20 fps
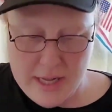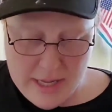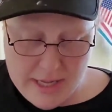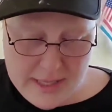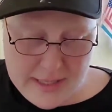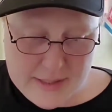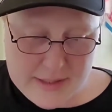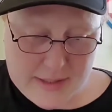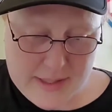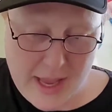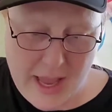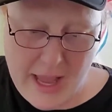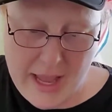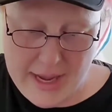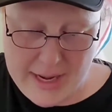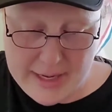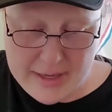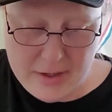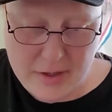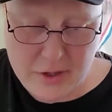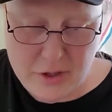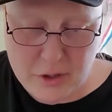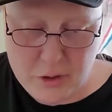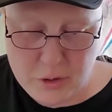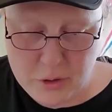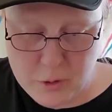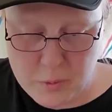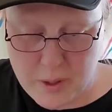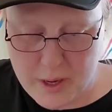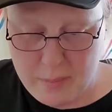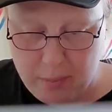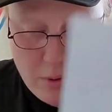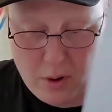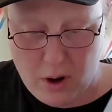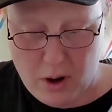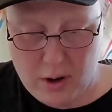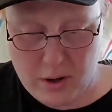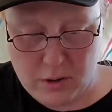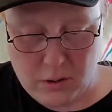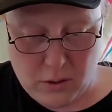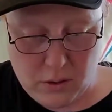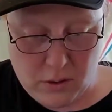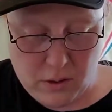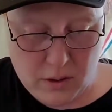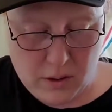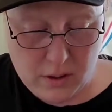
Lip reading: inside your newspaper article.